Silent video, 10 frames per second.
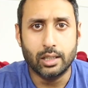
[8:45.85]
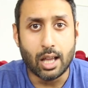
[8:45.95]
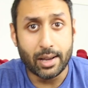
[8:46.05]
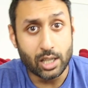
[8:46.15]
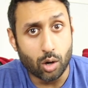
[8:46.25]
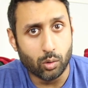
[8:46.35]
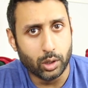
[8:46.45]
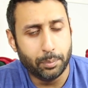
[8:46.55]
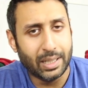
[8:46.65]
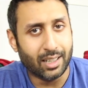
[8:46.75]
Now I know it
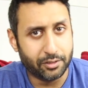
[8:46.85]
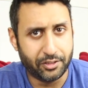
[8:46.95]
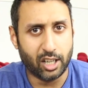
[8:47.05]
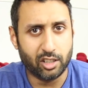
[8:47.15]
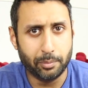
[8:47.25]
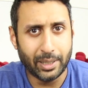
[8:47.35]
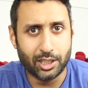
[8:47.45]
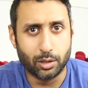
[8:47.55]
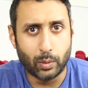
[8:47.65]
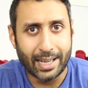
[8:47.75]
would be unfair of me
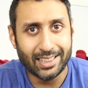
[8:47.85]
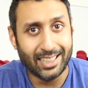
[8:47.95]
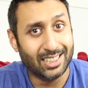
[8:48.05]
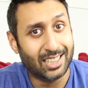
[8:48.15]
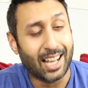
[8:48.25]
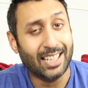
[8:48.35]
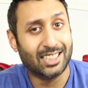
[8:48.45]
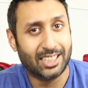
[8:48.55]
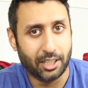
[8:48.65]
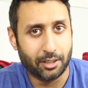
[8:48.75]
to rate the entire
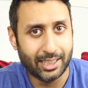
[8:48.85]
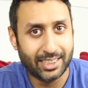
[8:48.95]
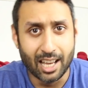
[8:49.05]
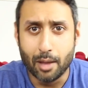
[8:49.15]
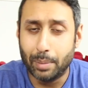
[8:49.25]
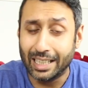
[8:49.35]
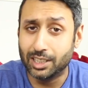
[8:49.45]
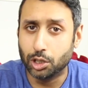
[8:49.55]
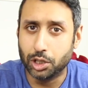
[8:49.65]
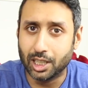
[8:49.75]
series
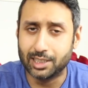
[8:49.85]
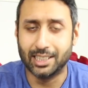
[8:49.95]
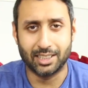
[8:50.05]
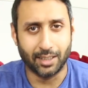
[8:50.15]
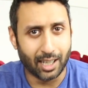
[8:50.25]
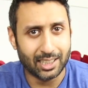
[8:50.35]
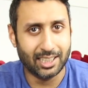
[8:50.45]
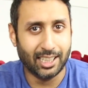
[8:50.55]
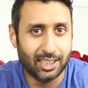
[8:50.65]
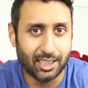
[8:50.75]
based on just this last
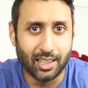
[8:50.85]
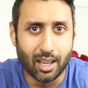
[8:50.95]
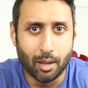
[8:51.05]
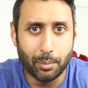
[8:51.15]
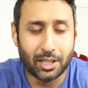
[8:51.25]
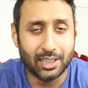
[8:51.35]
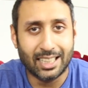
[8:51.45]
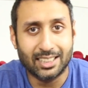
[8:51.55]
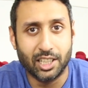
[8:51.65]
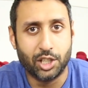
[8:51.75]
season, because
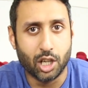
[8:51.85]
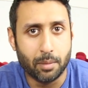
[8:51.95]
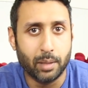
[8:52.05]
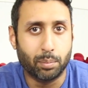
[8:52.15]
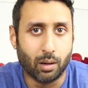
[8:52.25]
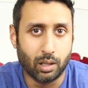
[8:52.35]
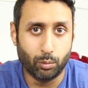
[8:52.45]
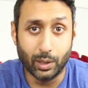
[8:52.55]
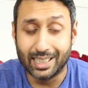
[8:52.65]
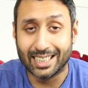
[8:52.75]
as the German poet
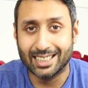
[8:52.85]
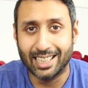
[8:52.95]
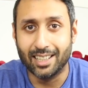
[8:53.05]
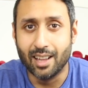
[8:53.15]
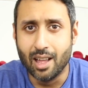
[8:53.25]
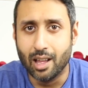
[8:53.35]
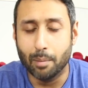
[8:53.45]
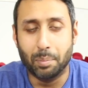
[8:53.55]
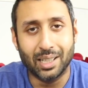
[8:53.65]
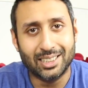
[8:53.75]
Rilke said,
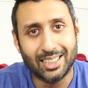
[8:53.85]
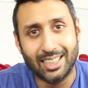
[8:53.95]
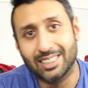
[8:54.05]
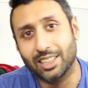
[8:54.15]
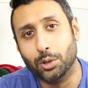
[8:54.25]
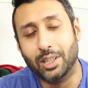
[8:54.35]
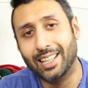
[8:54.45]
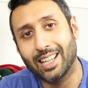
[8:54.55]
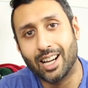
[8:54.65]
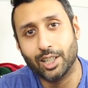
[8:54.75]
a person isn't who
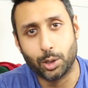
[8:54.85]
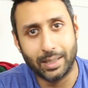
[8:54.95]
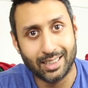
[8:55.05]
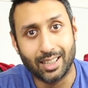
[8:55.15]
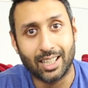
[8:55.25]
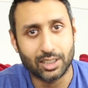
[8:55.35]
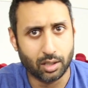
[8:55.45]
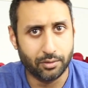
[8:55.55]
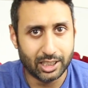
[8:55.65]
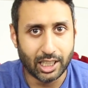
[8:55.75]
they are during the last
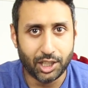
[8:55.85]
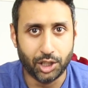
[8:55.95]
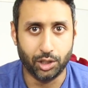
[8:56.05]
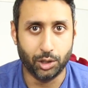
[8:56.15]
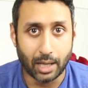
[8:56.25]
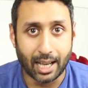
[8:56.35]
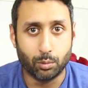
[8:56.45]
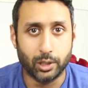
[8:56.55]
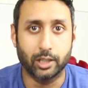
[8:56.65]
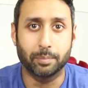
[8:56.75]
conversation you had
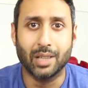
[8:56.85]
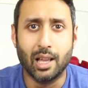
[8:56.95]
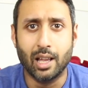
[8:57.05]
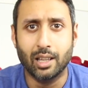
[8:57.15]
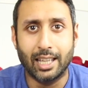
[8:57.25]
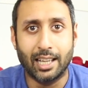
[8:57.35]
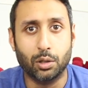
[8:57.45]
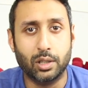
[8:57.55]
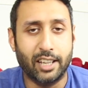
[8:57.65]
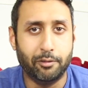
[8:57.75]
with them. They're
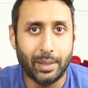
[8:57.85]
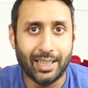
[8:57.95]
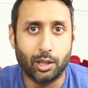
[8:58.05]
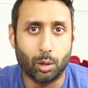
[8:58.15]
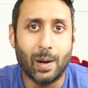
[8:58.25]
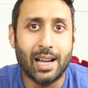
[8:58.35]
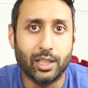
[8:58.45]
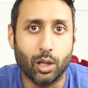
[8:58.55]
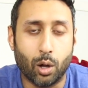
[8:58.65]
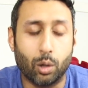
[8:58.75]
who they've been throughout
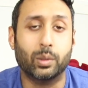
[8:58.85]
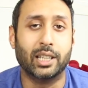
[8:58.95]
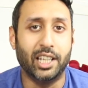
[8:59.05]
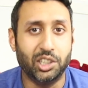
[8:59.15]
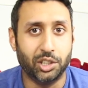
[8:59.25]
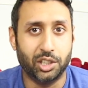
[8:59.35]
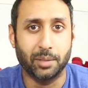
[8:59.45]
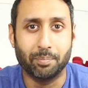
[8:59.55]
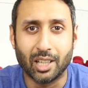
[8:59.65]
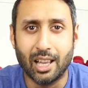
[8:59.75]
your whole
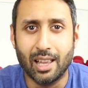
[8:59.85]
relationship.